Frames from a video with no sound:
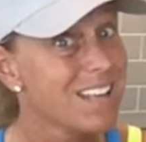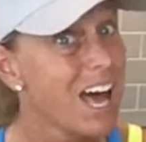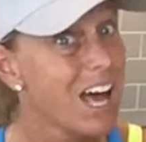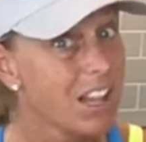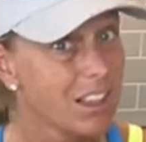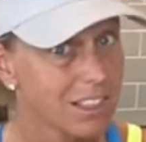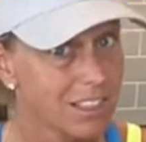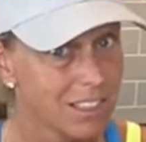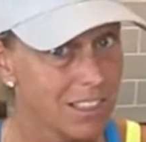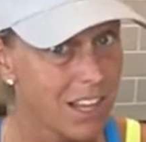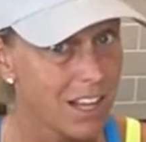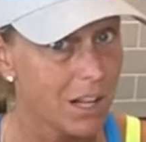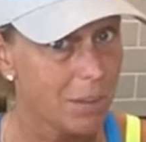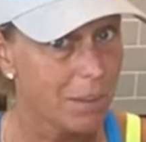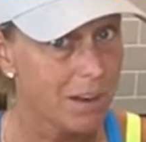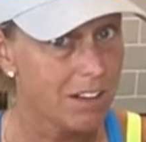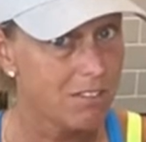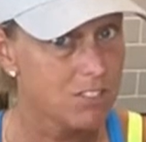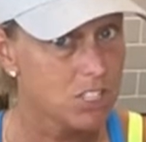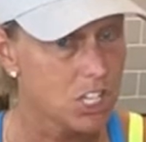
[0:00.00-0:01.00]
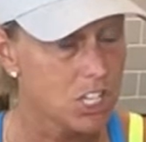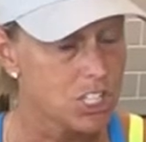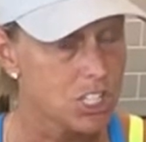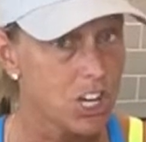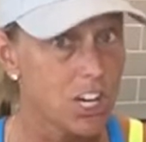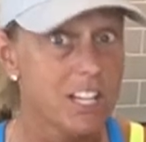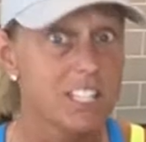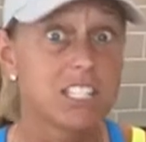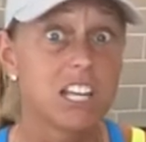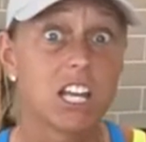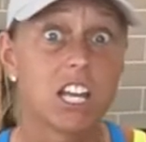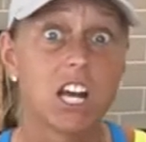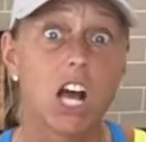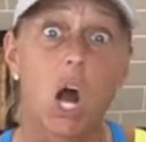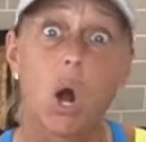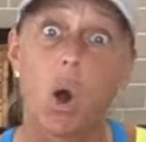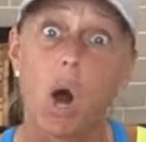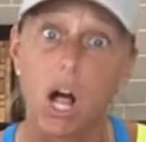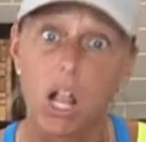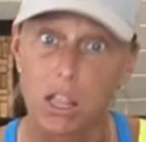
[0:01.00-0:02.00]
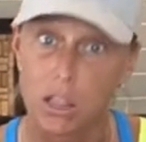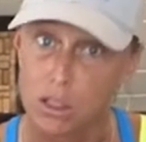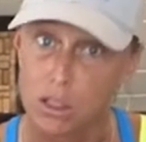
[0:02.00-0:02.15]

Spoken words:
that little bit of ginger is gonna go a